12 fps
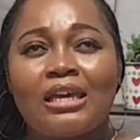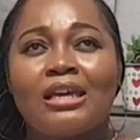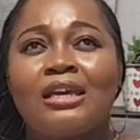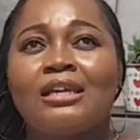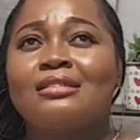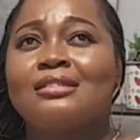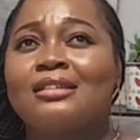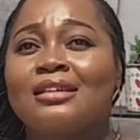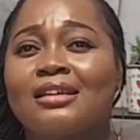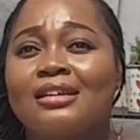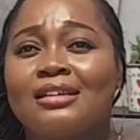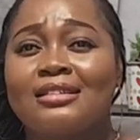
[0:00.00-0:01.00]
it's
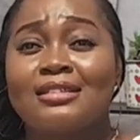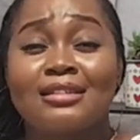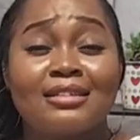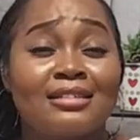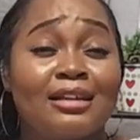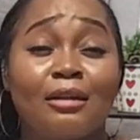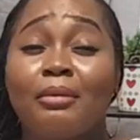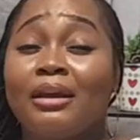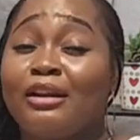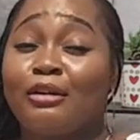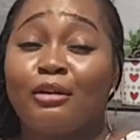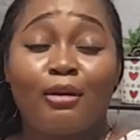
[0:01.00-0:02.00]
sickle cell
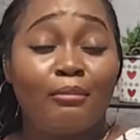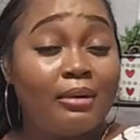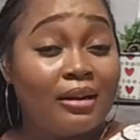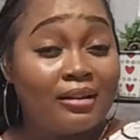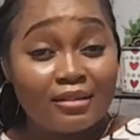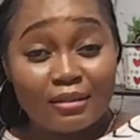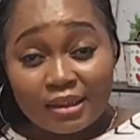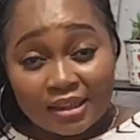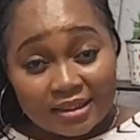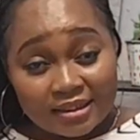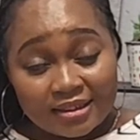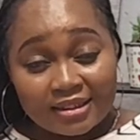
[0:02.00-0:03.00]
pain not compared to
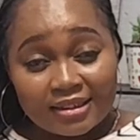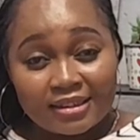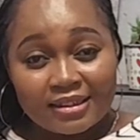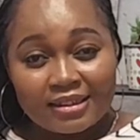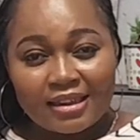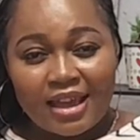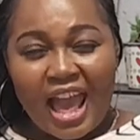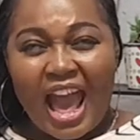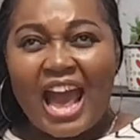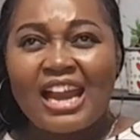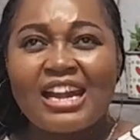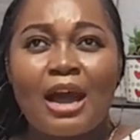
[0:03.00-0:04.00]
it
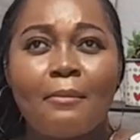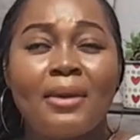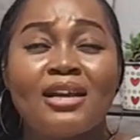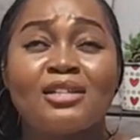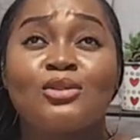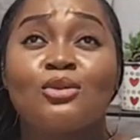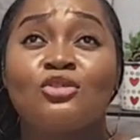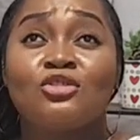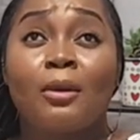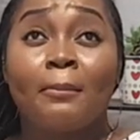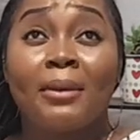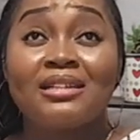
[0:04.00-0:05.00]
and that might sound
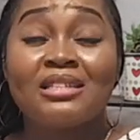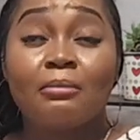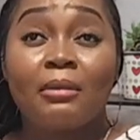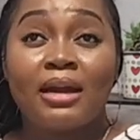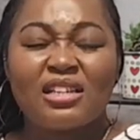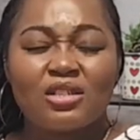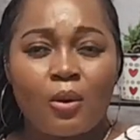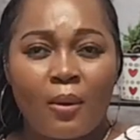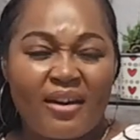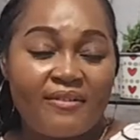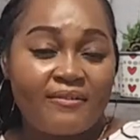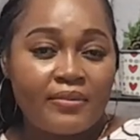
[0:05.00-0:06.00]
dramatic but that's how
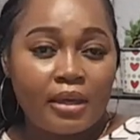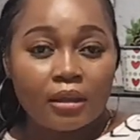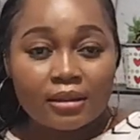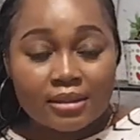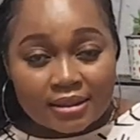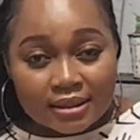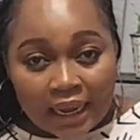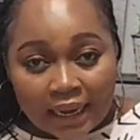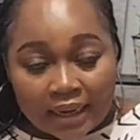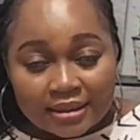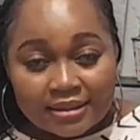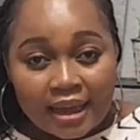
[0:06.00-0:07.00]
i felt
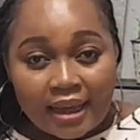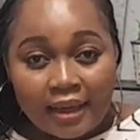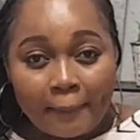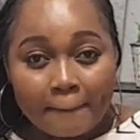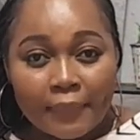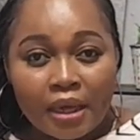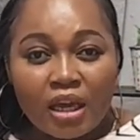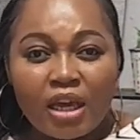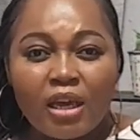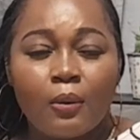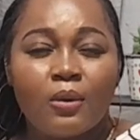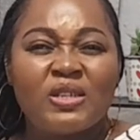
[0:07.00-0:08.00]
at the time
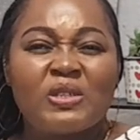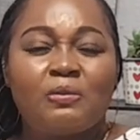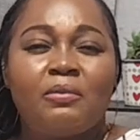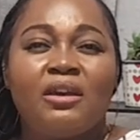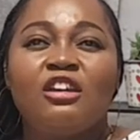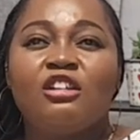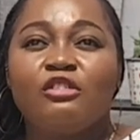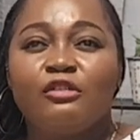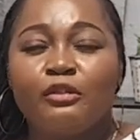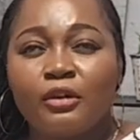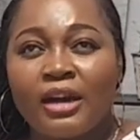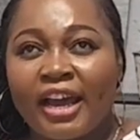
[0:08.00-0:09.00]
it was
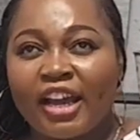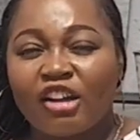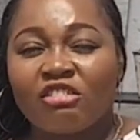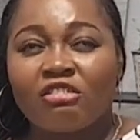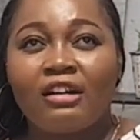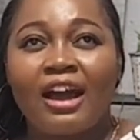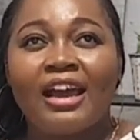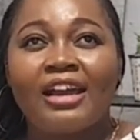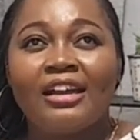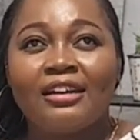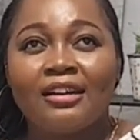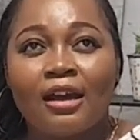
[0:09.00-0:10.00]
painful i
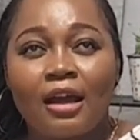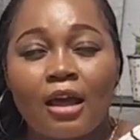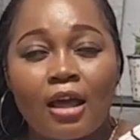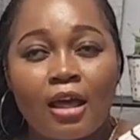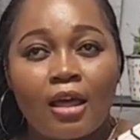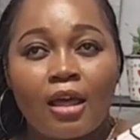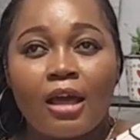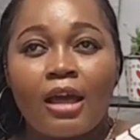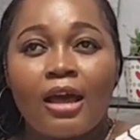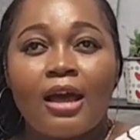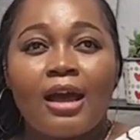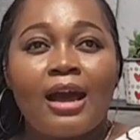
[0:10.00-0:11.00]
cried
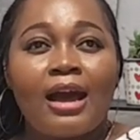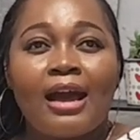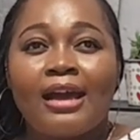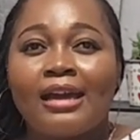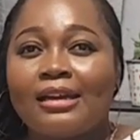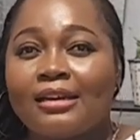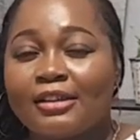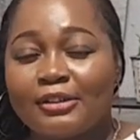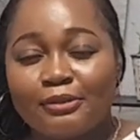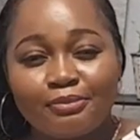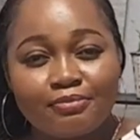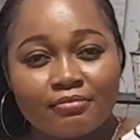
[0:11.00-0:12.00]
i
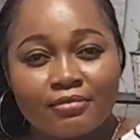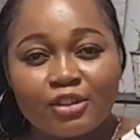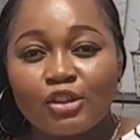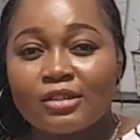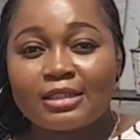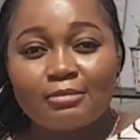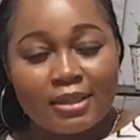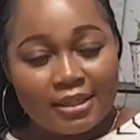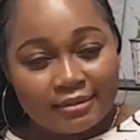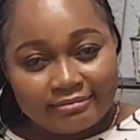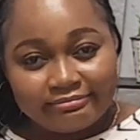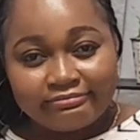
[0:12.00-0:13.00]
trust me
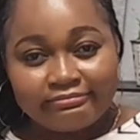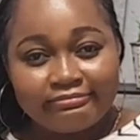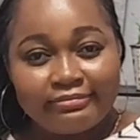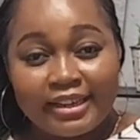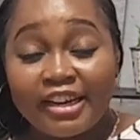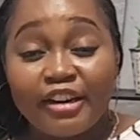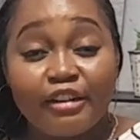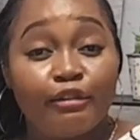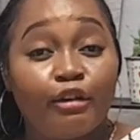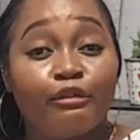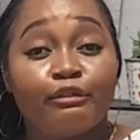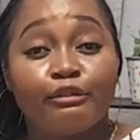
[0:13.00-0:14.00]
it did
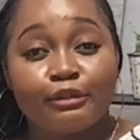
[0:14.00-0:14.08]
rough